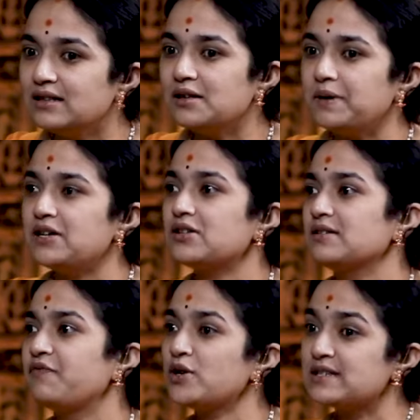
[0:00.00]
patient,
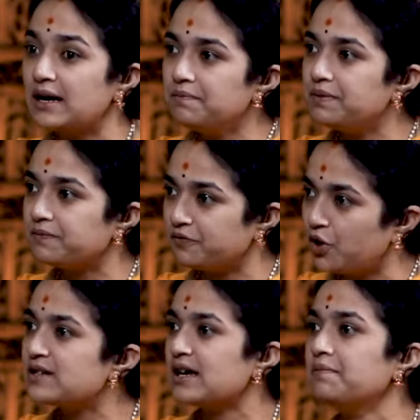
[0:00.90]
for some
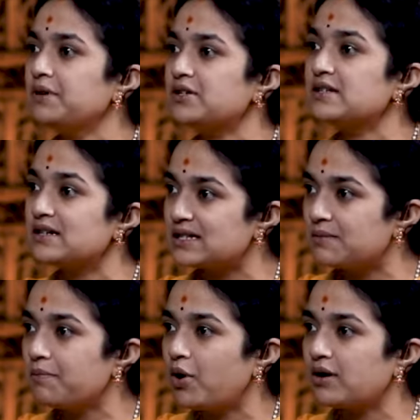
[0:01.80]
patients it is
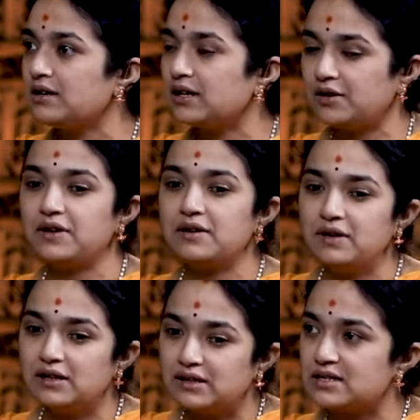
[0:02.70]
important that we
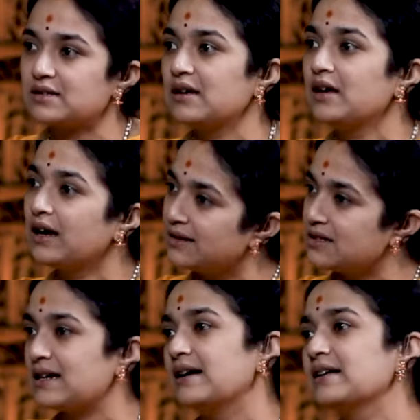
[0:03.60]
reveal this at the
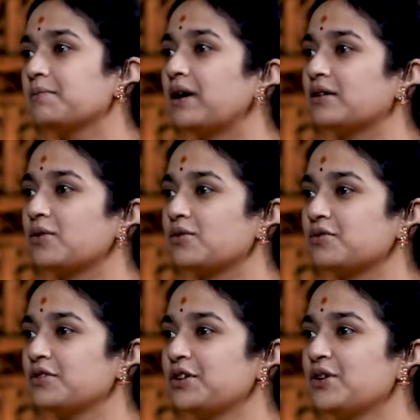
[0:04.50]
starting part.
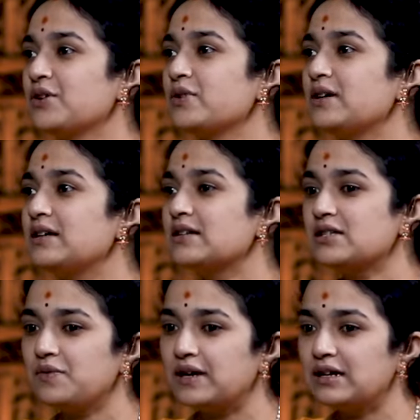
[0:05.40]
So it is a
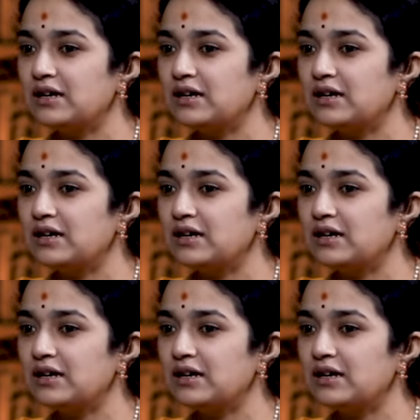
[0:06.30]
very